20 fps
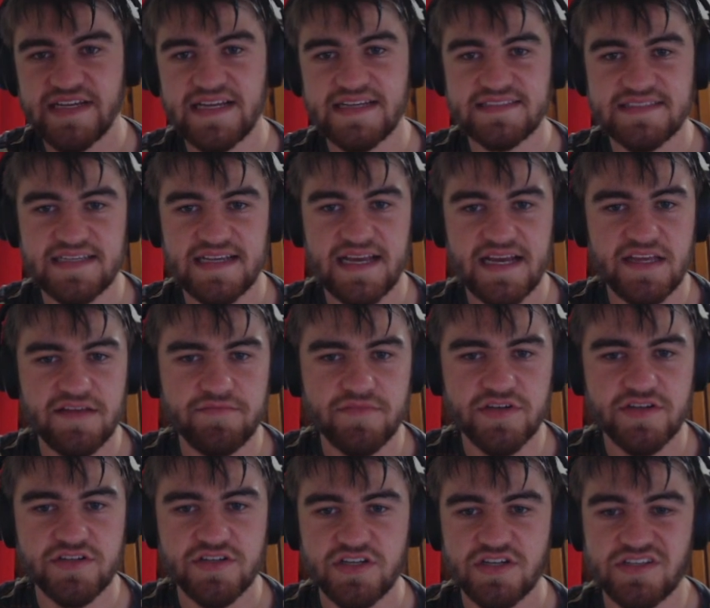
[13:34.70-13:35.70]
gets a game.
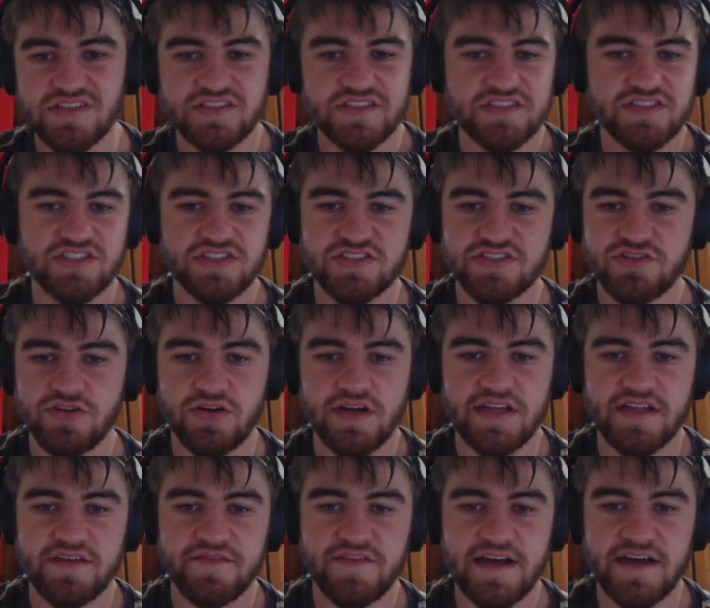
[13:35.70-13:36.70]
So there's just not
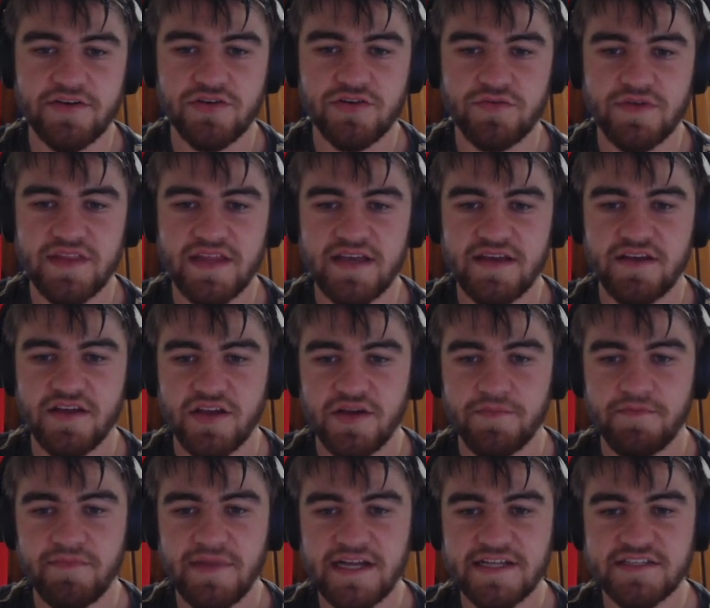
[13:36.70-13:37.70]
any value in there.
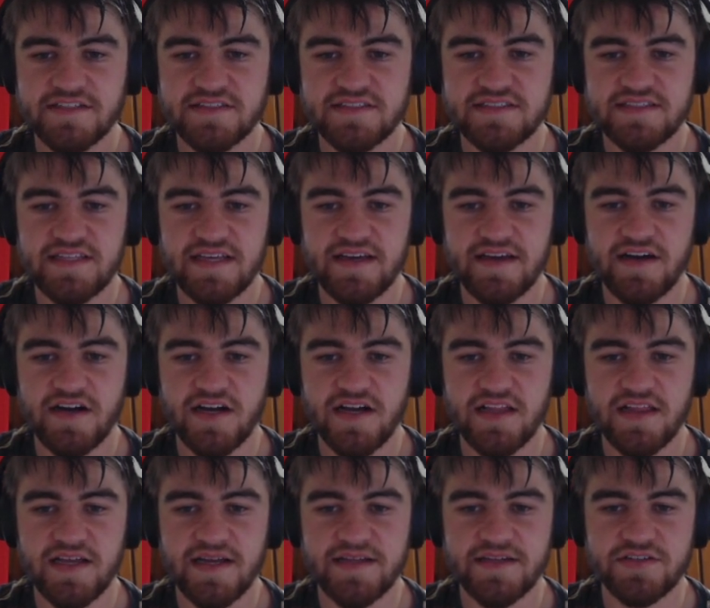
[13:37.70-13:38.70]
Madden's there
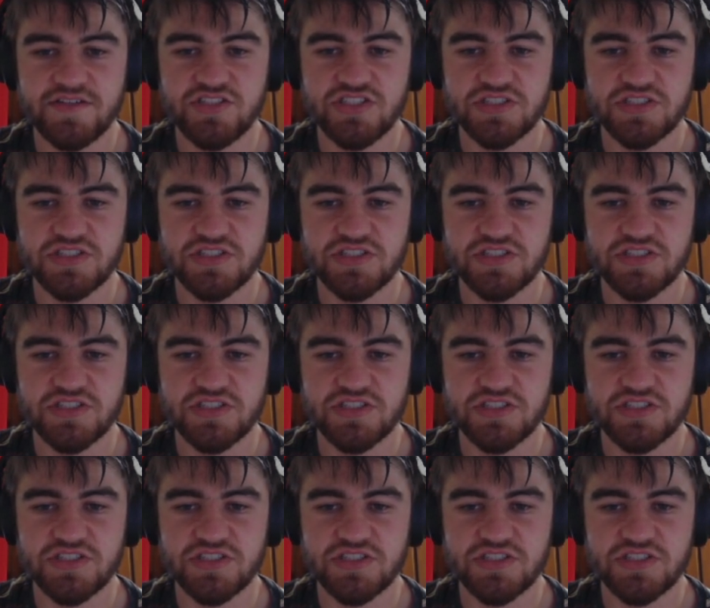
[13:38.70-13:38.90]
highlighted